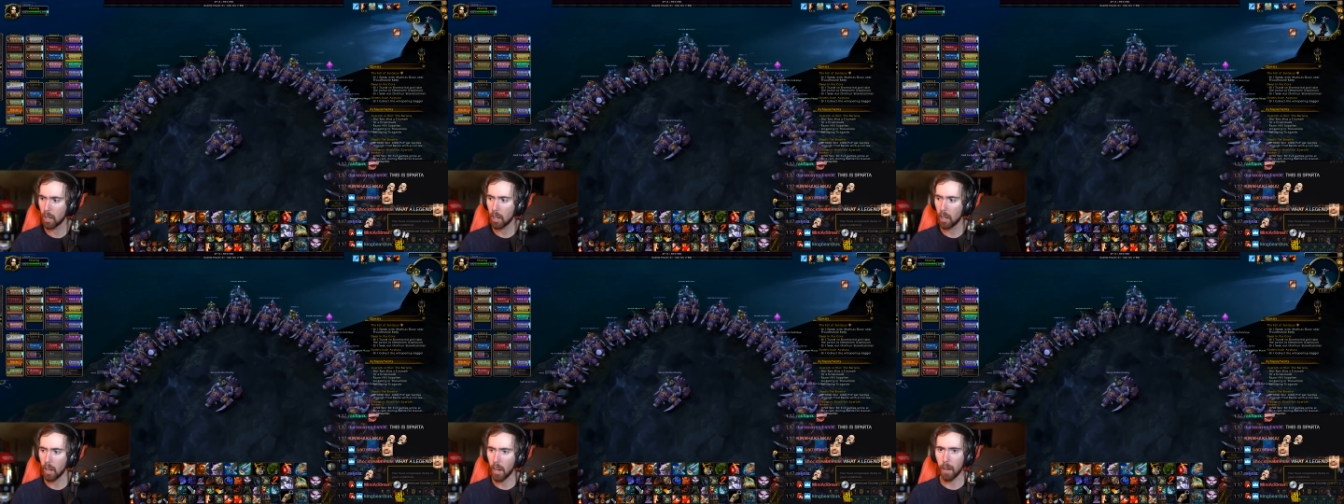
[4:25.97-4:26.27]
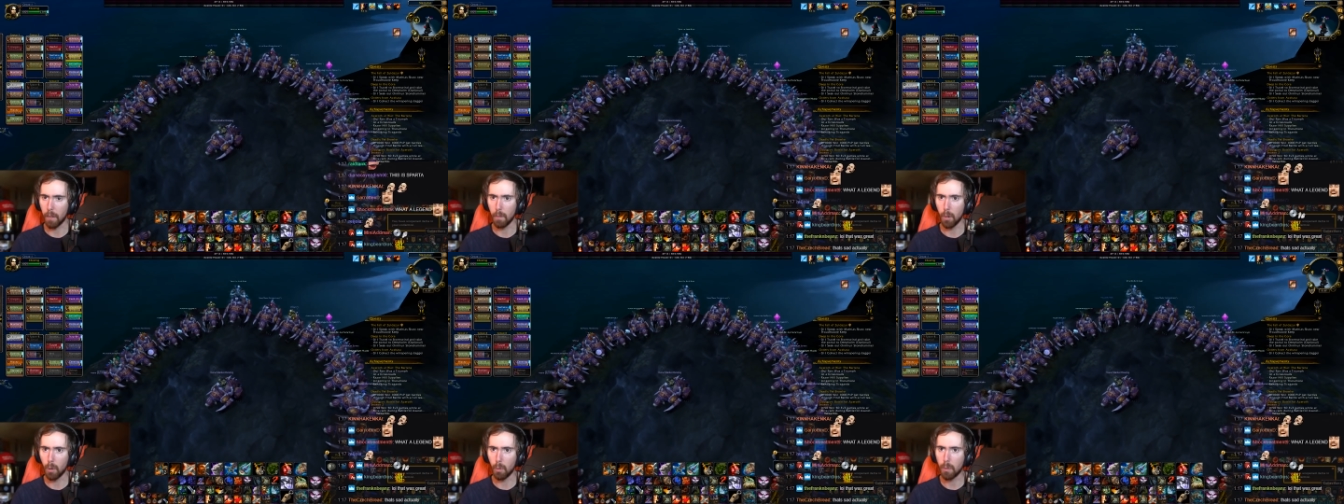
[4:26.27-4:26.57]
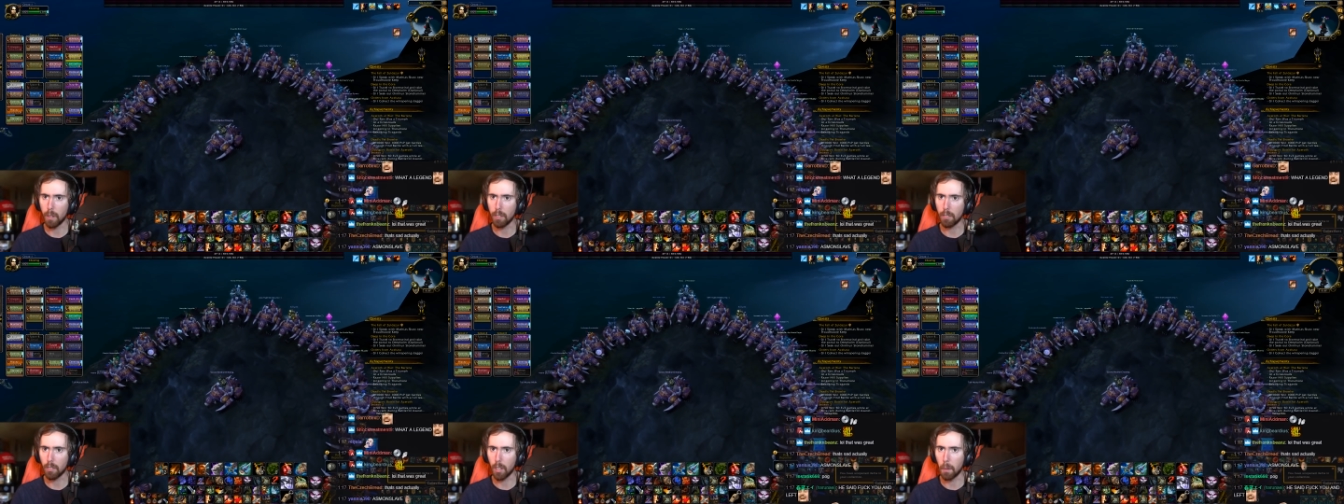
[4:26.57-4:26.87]
And we'll
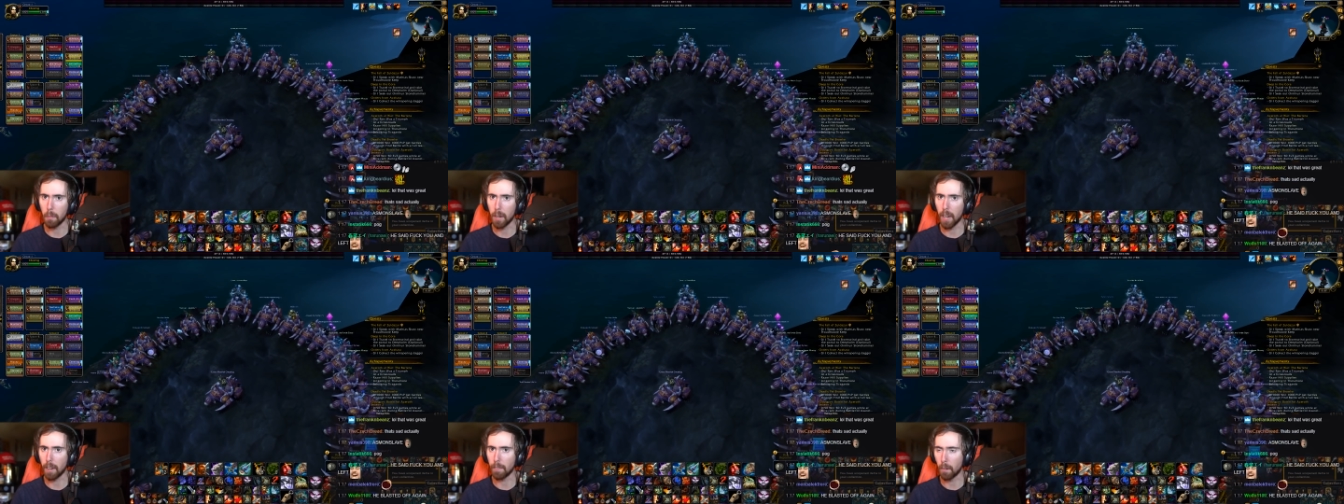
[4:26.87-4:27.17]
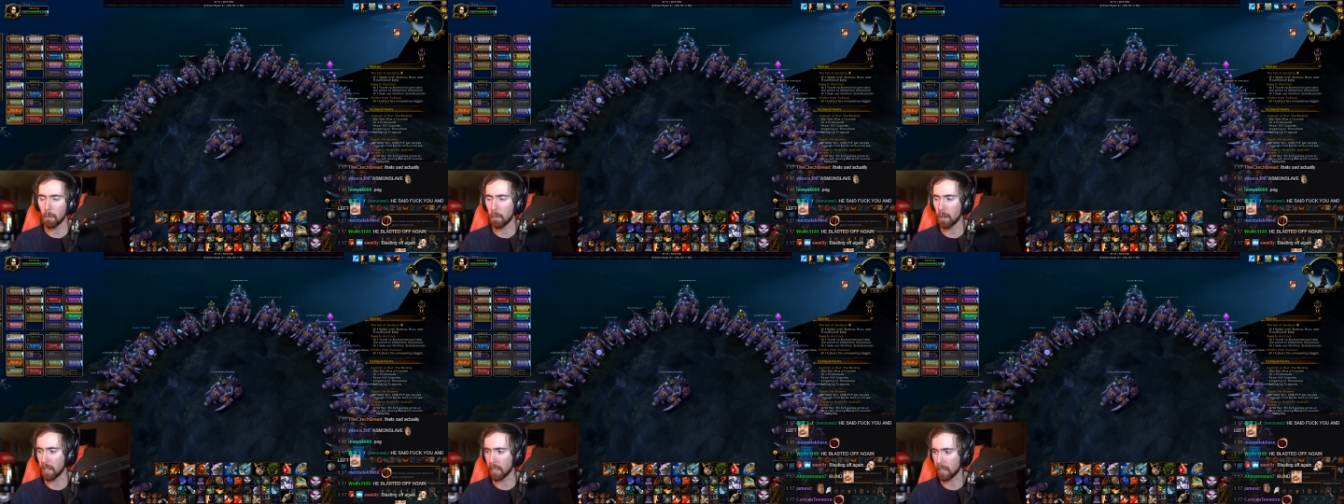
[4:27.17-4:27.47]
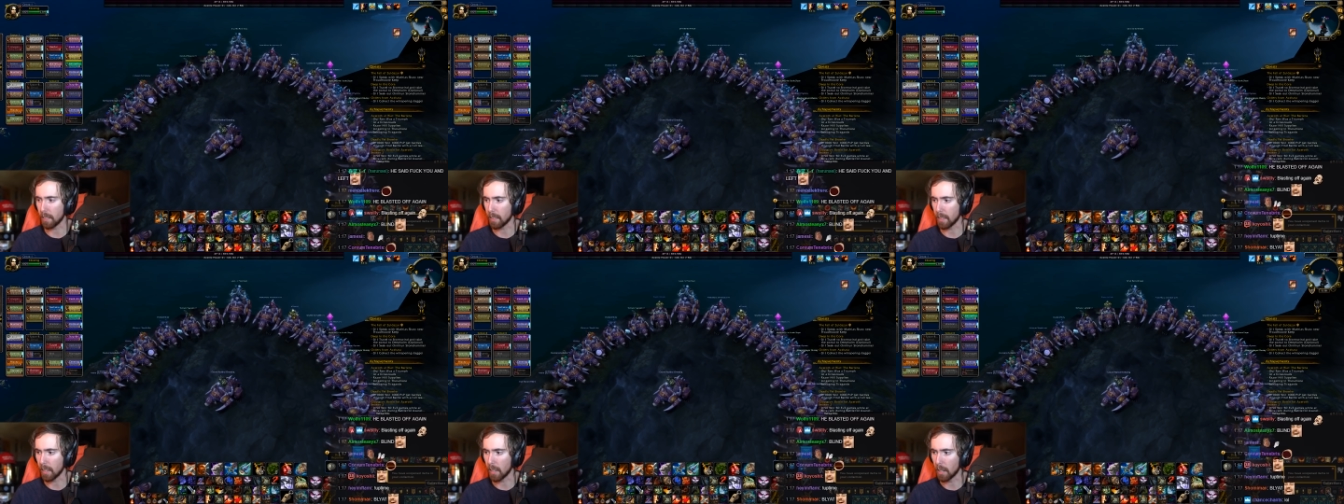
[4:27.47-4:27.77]
resummon everybody
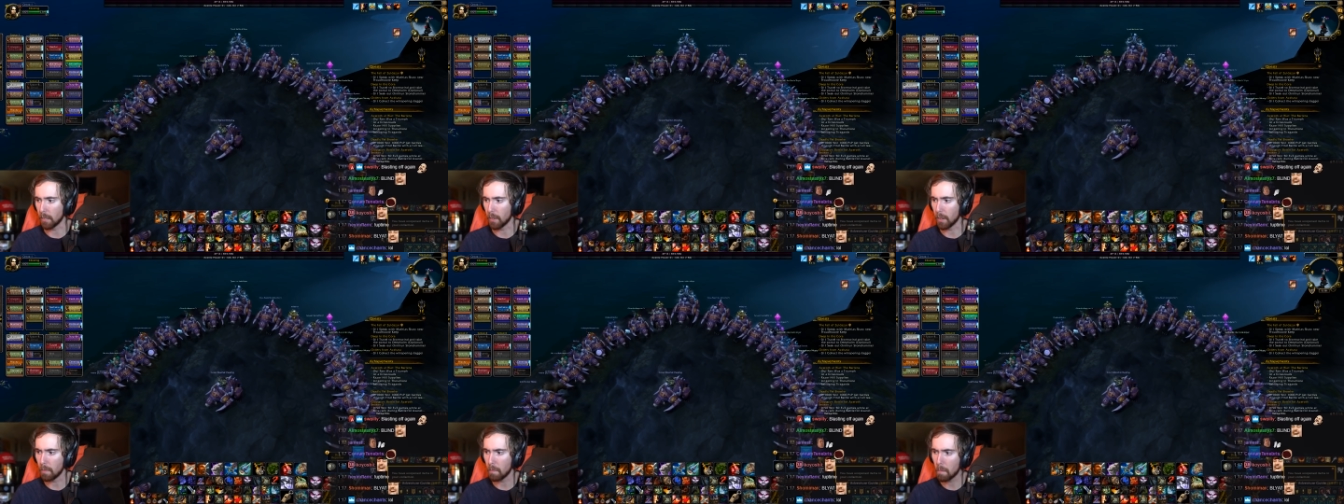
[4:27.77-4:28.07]
at the end of it.